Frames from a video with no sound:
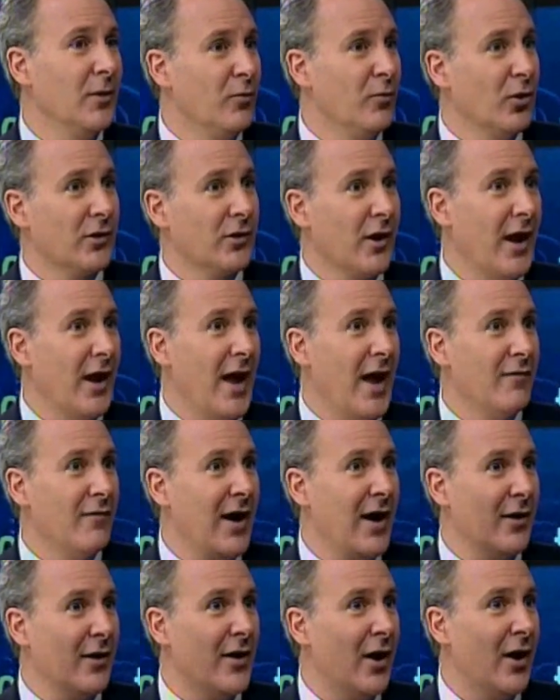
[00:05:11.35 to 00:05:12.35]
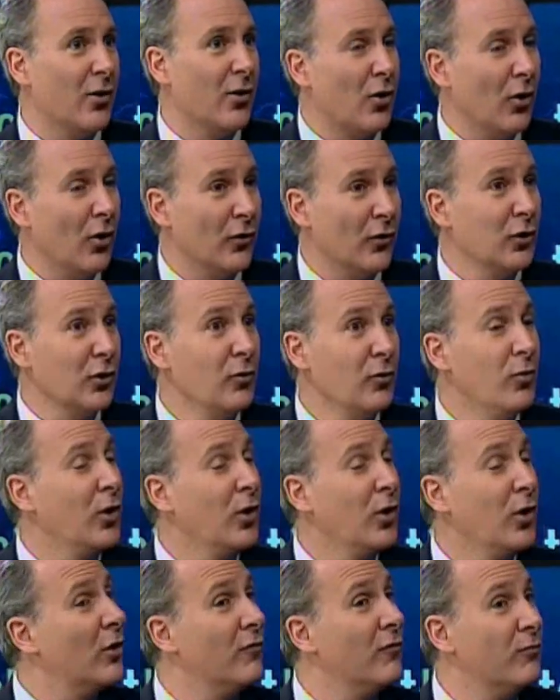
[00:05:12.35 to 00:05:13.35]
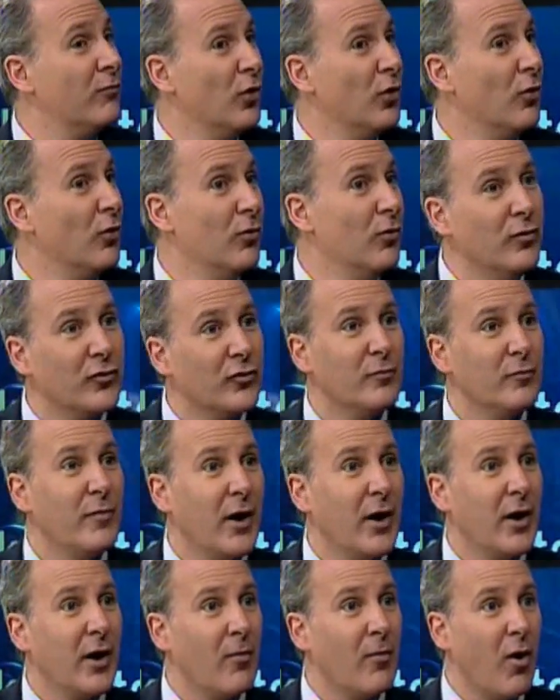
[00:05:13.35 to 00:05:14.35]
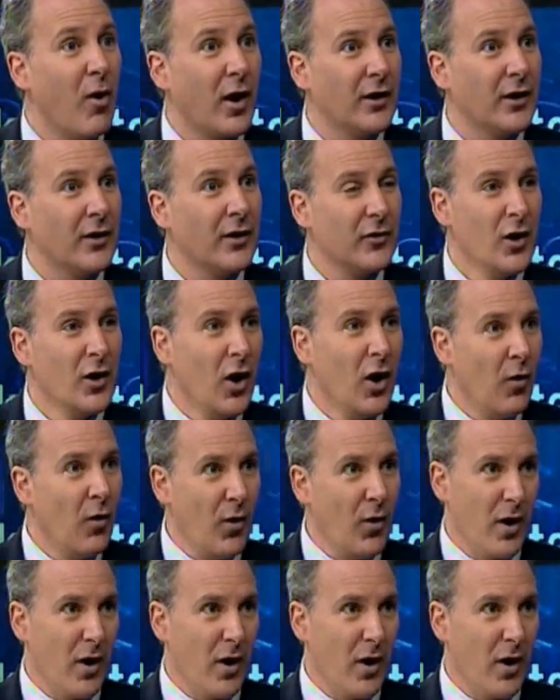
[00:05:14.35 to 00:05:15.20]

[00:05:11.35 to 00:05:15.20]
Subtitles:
in a book that I have out now called The Little Book of Bull Moves and Bear Markets,